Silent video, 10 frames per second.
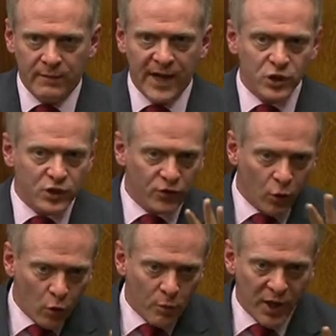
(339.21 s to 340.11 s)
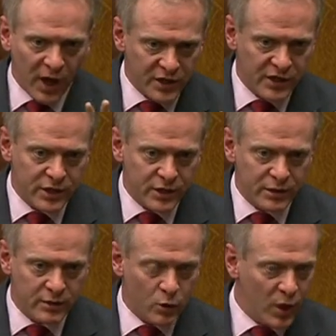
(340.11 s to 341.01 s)
matters for all
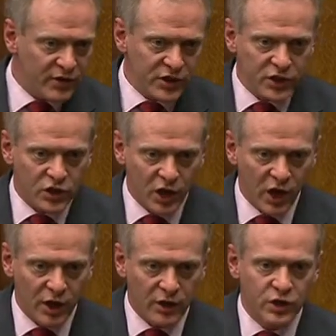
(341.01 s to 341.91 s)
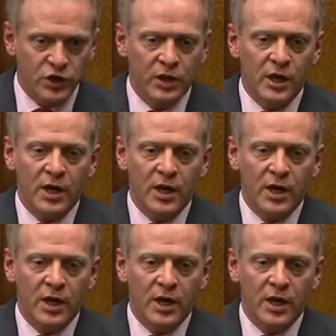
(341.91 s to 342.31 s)
parties, whoever's in charge,